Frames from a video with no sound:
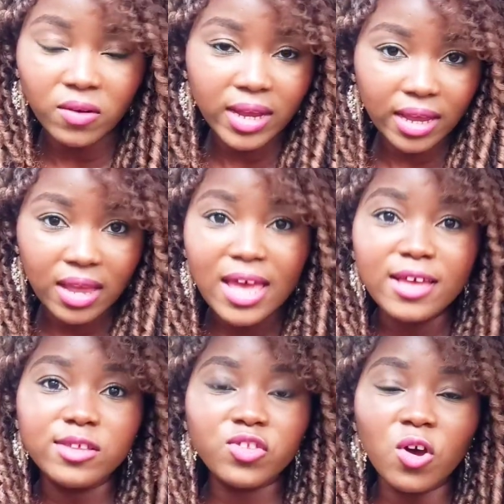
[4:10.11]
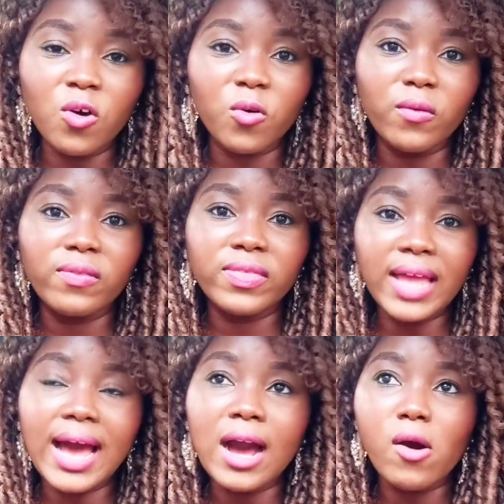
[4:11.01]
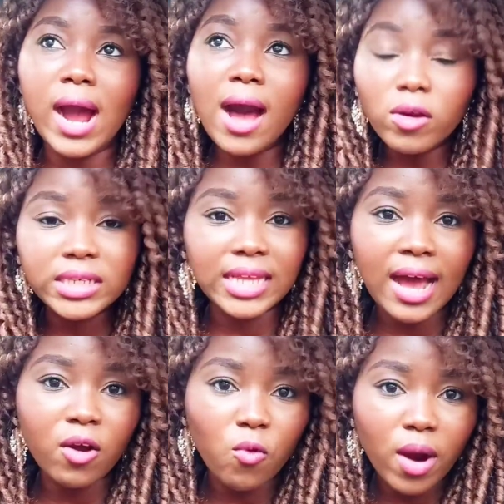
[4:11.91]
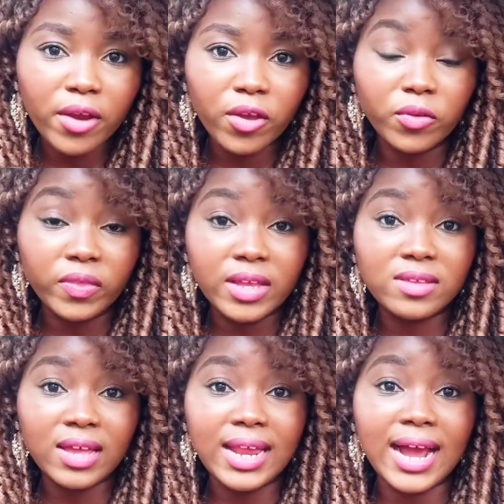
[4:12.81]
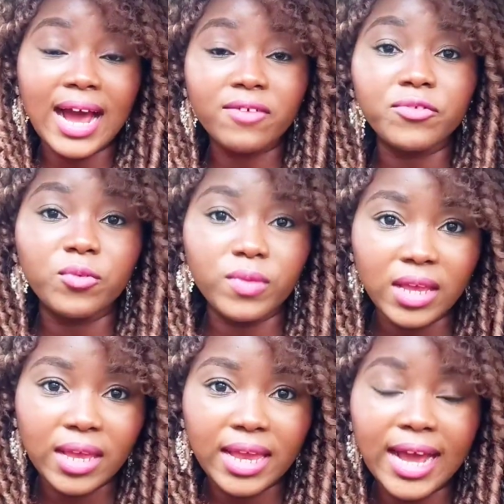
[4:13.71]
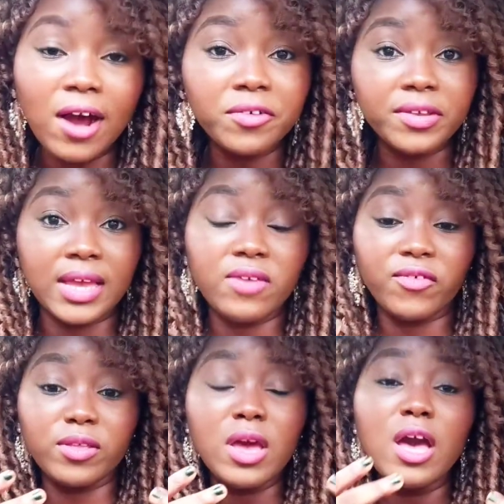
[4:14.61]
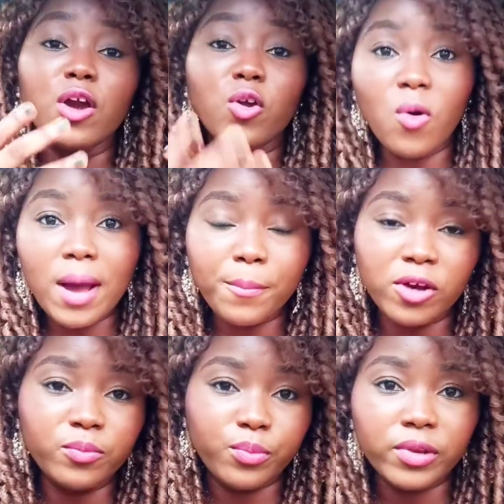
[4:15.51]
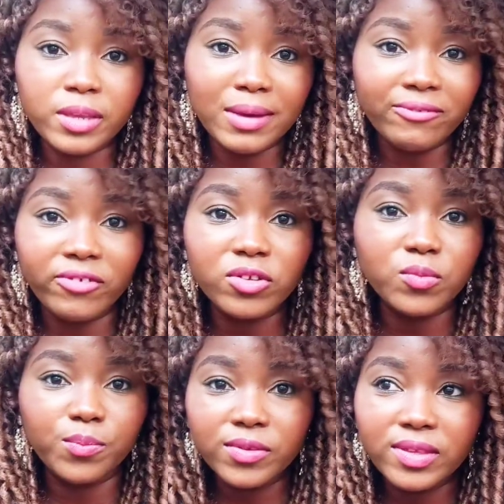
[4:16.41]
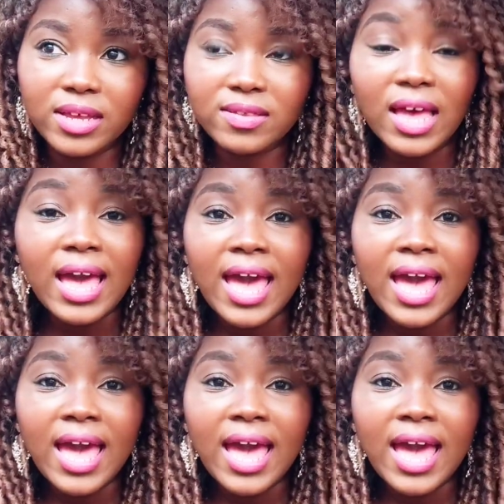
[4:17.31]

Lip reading: Okay, so now how did I acquire the things that I have today, and how did I even go about building my first business?